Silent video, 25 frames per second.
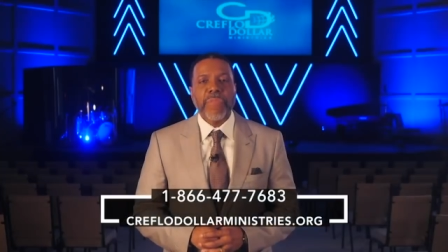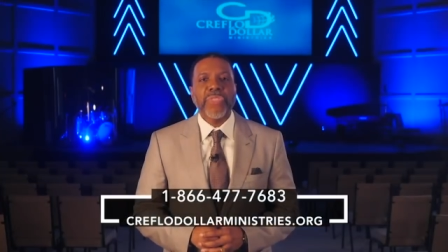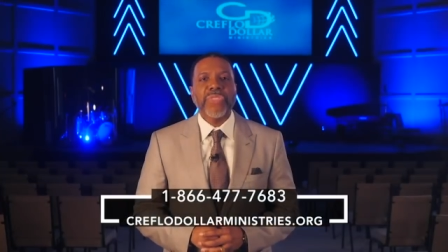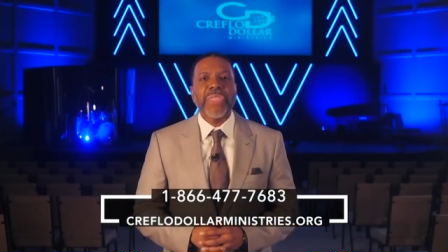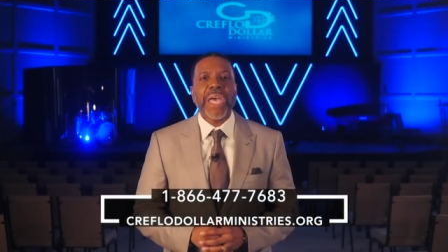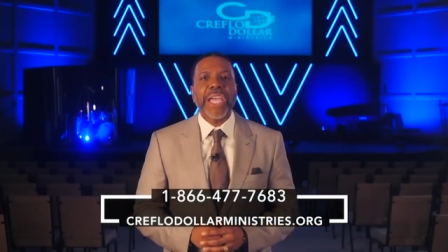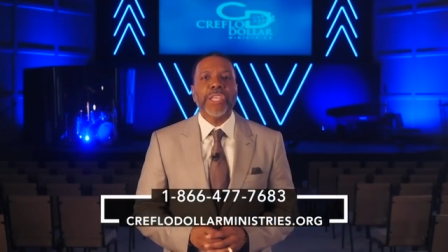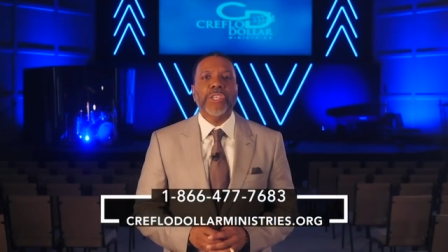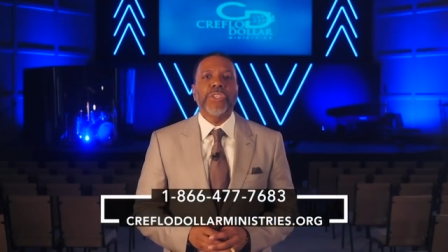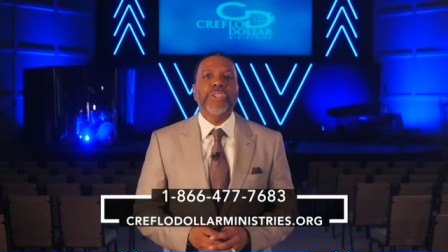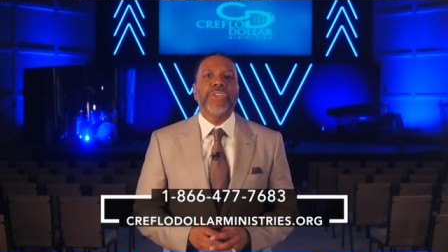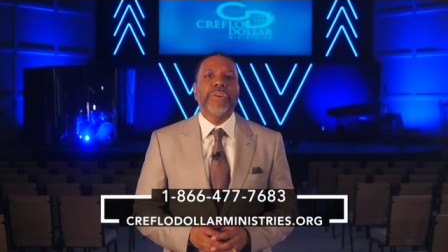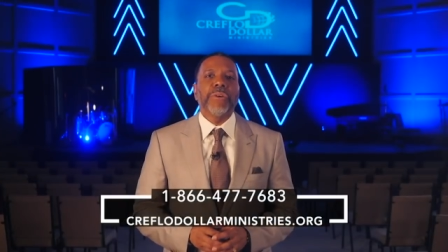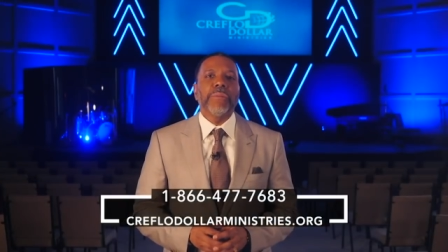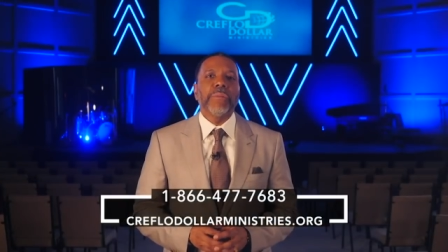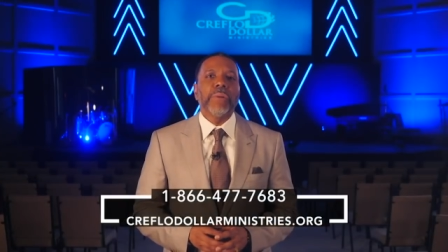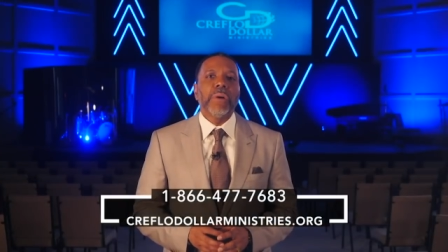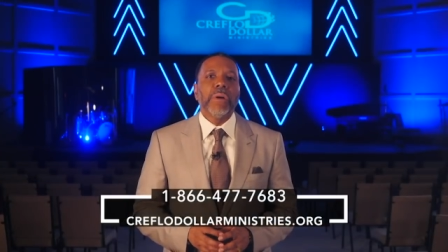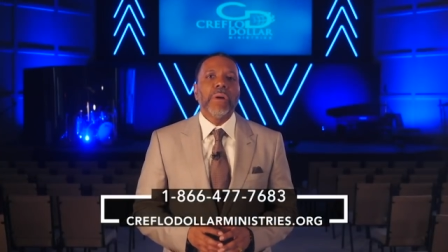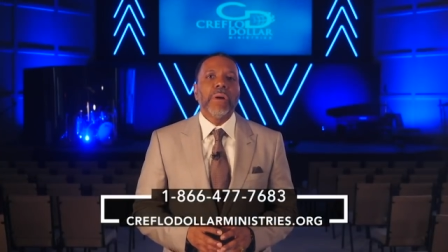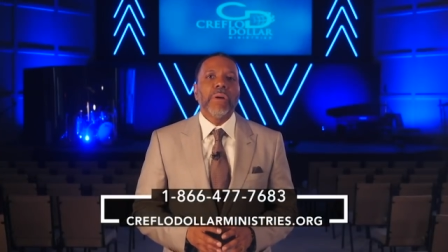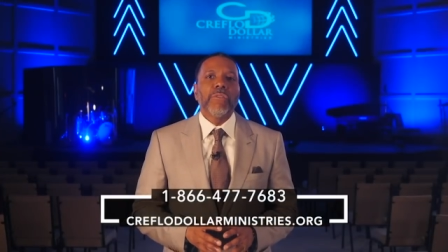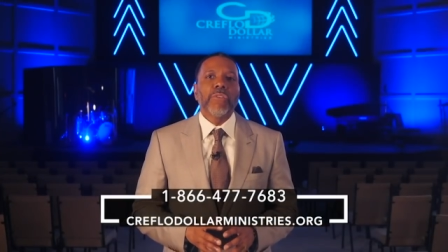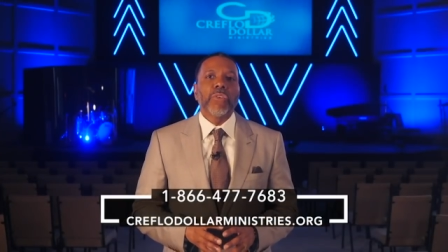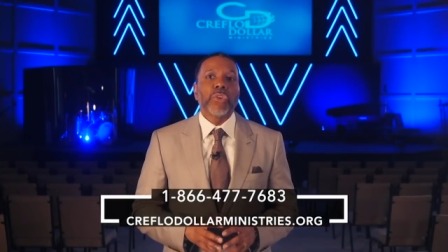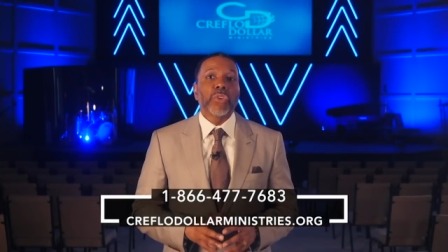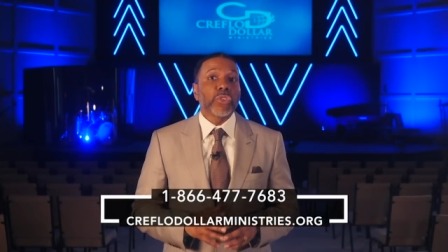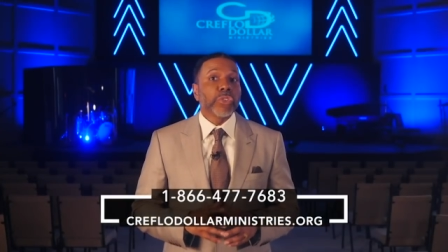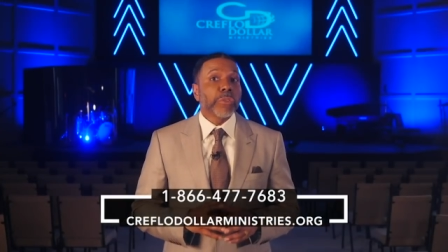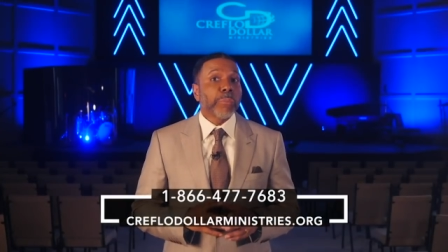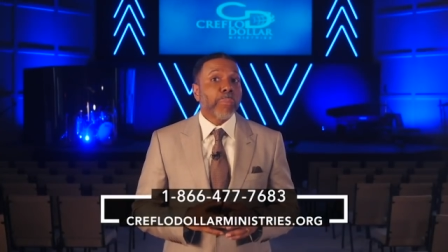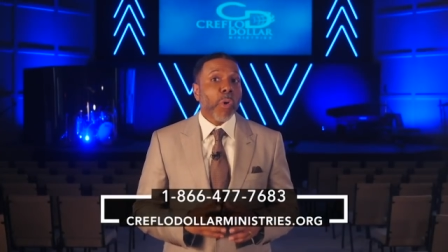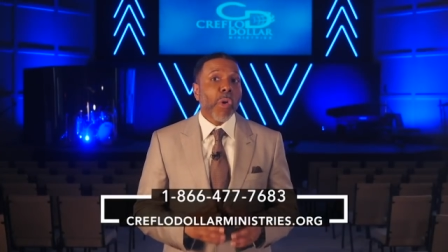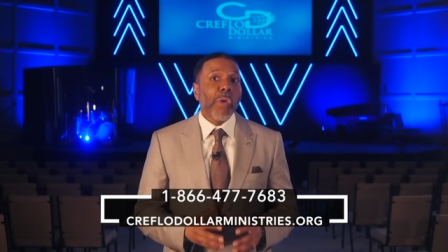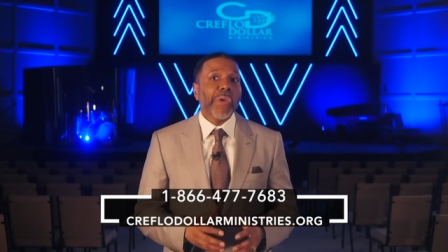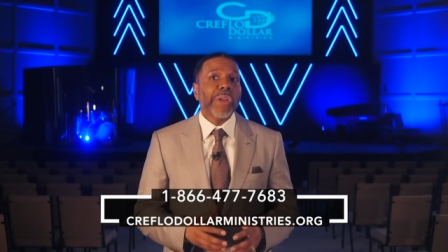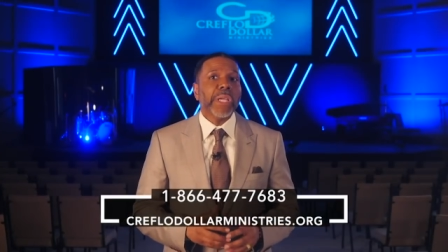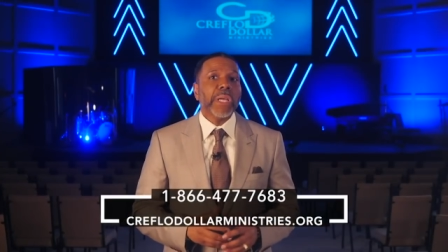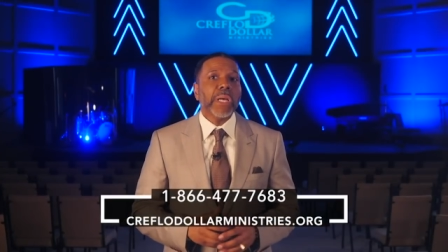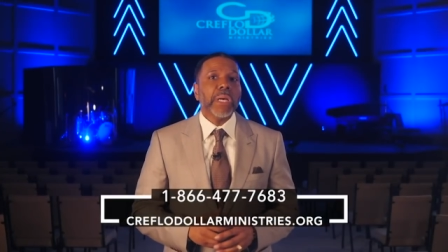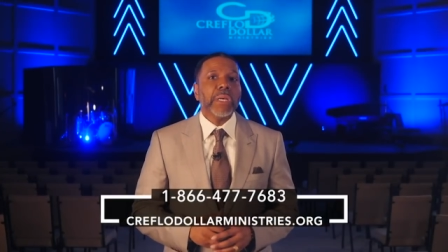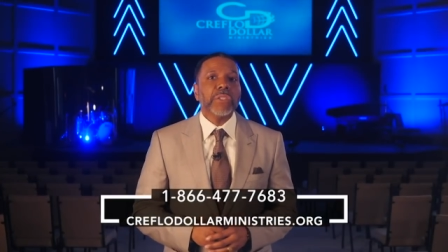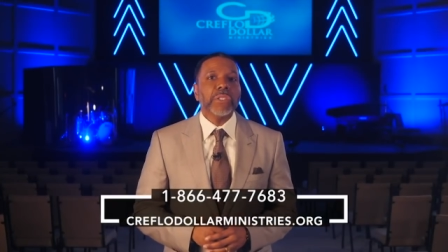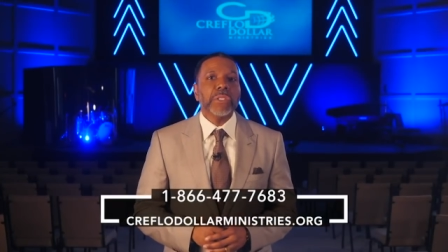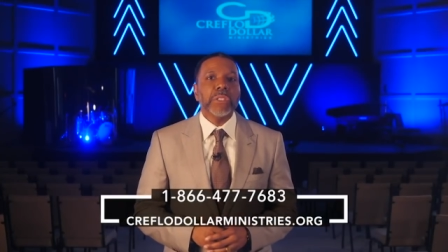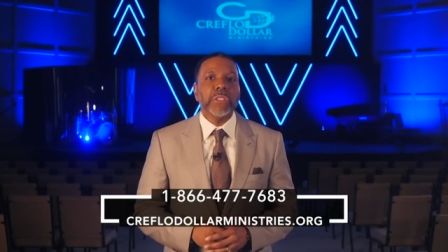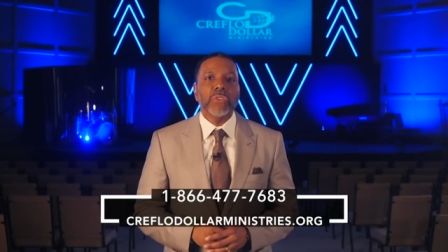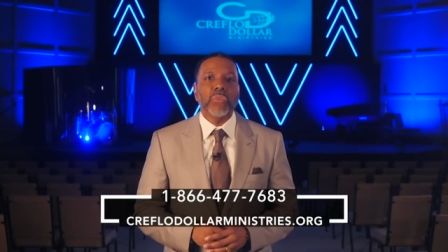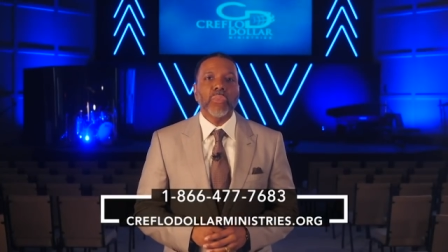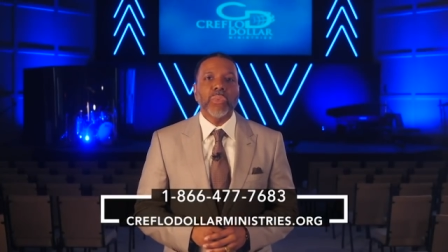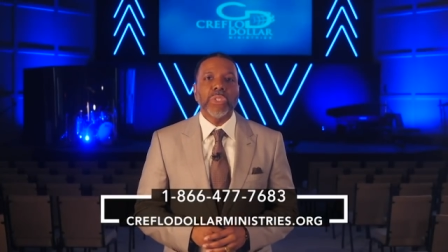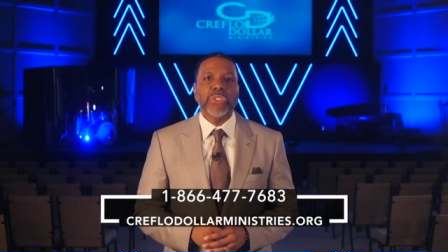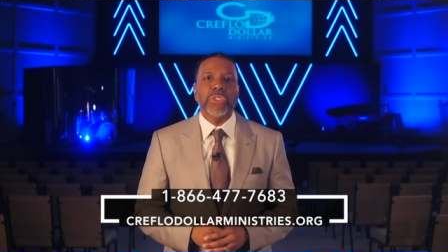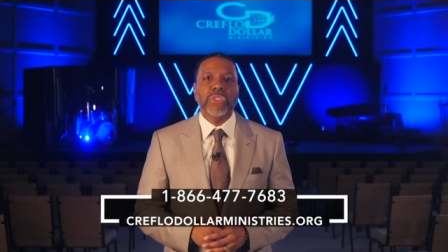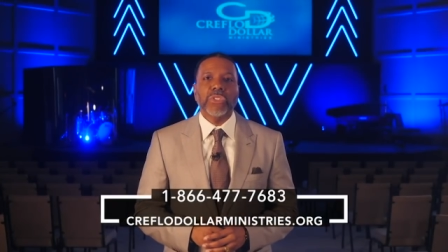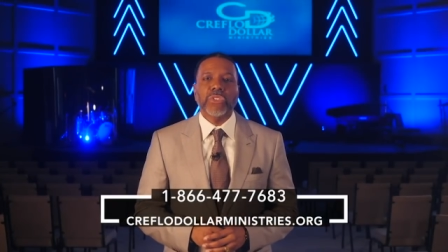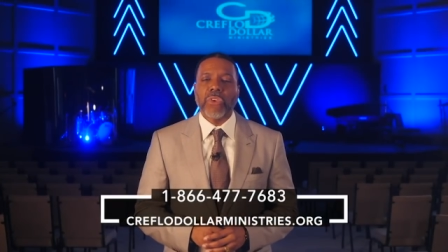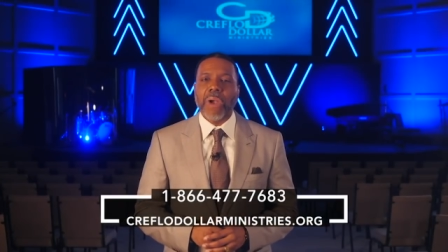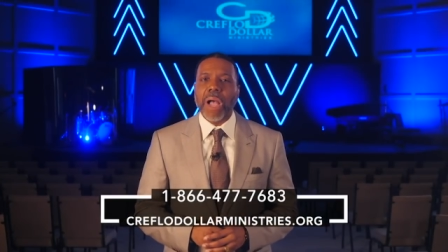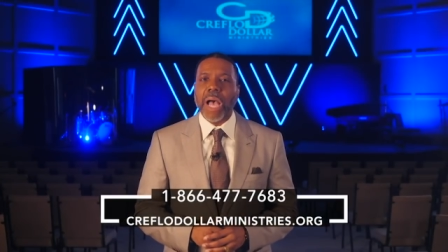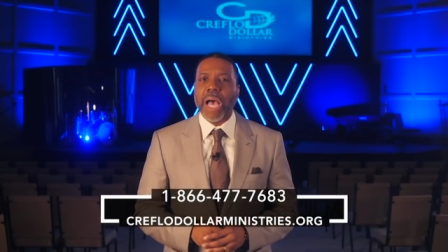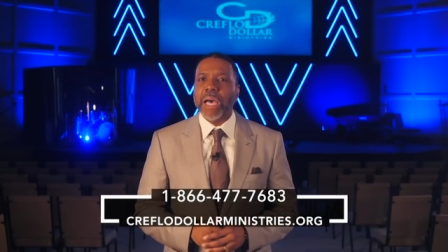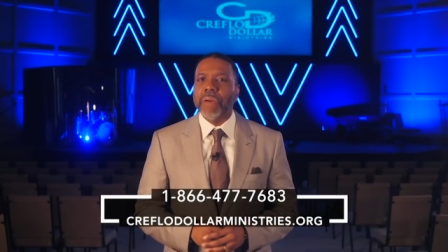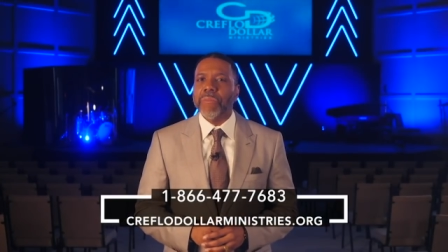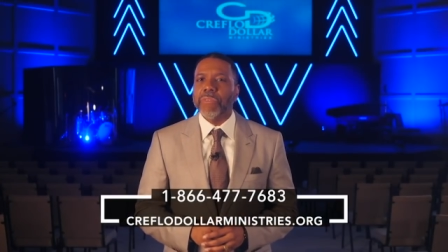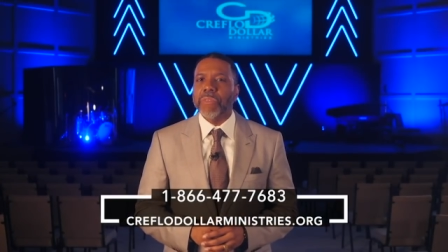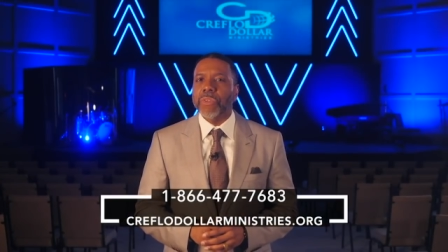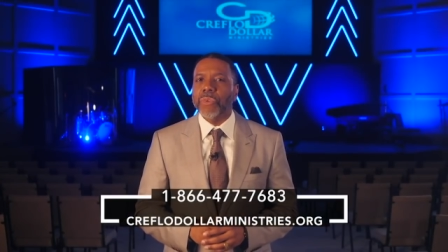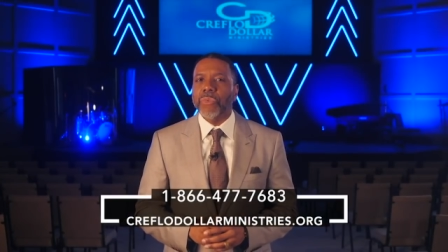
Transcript: Thank you for supporting us as we strive